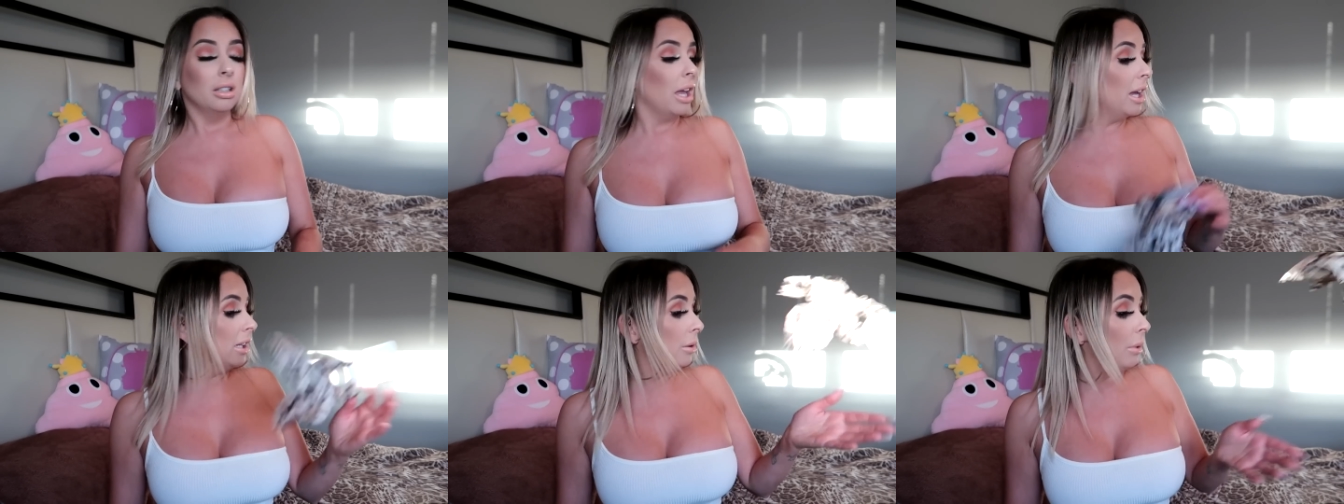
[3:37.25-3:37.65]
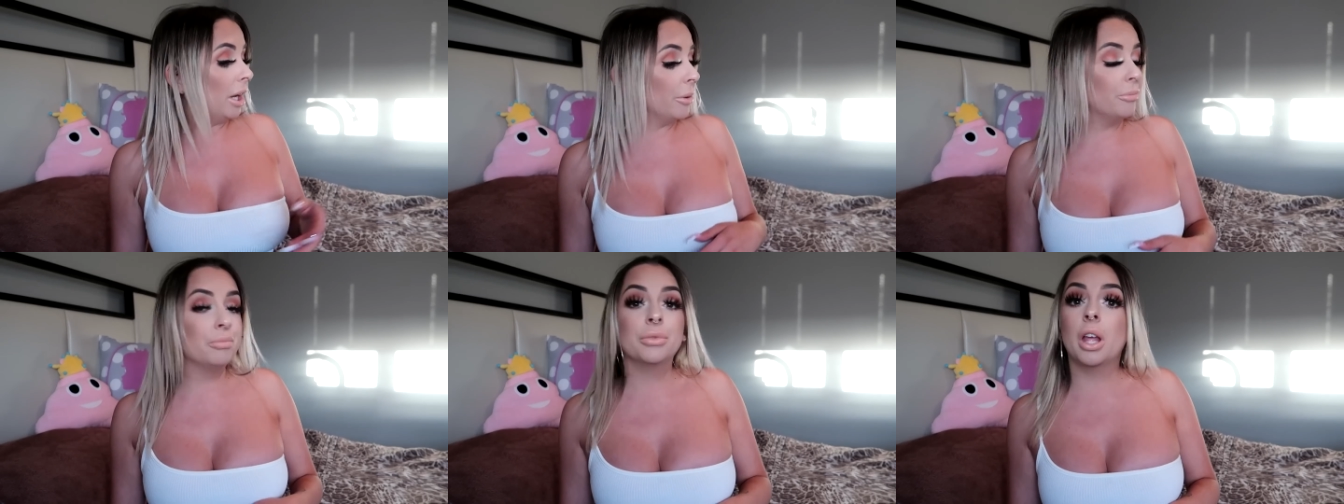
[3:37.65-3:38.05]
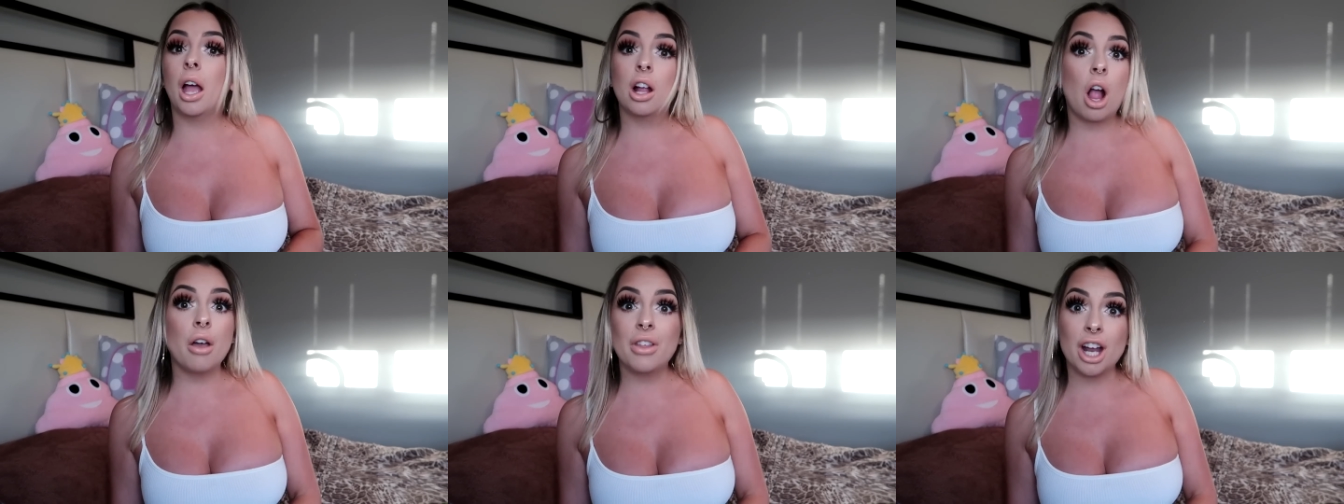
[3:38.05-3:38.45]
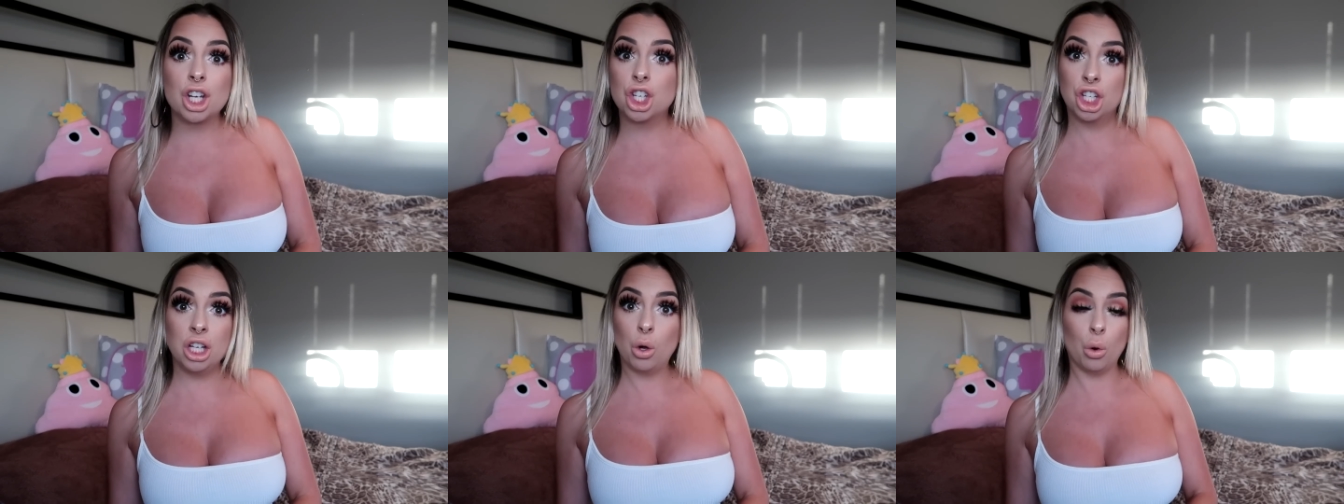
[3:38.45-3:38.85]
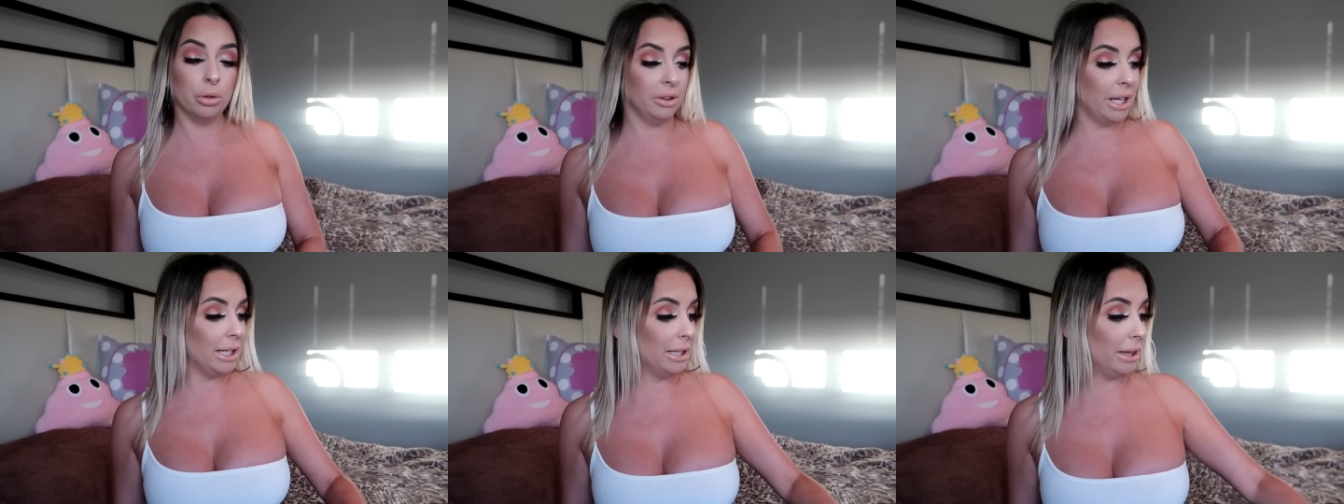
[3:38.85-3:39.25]
Anyway, I got that chic
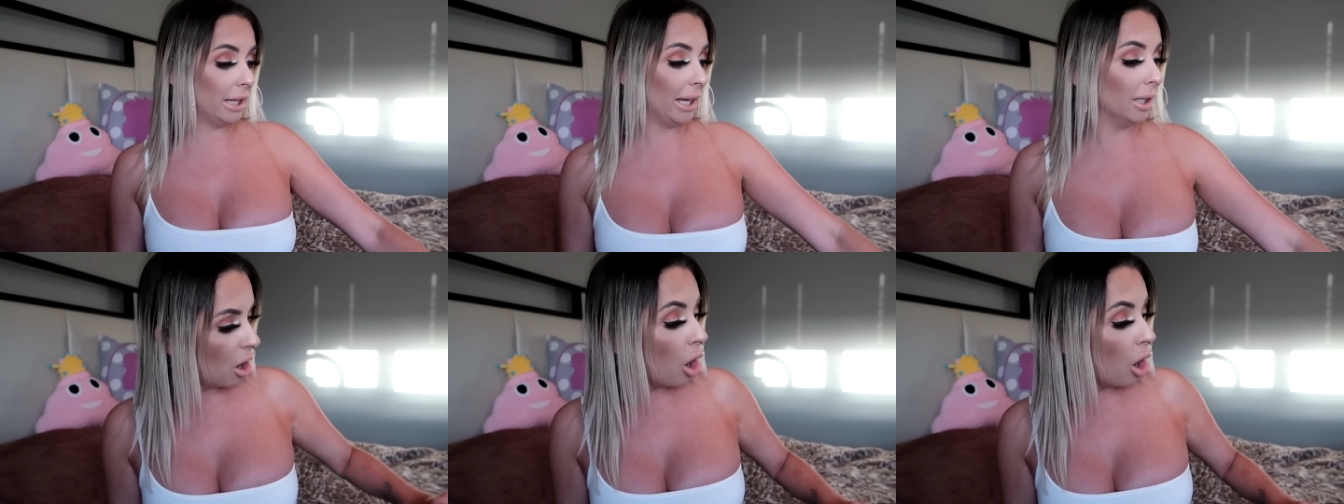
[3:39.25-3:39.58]
old lady thing.